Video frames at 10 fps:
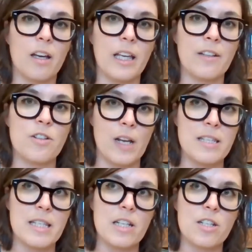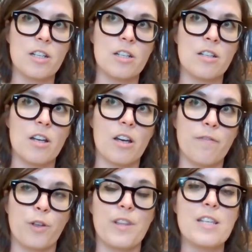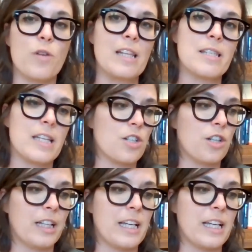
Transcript: in translation for this translation.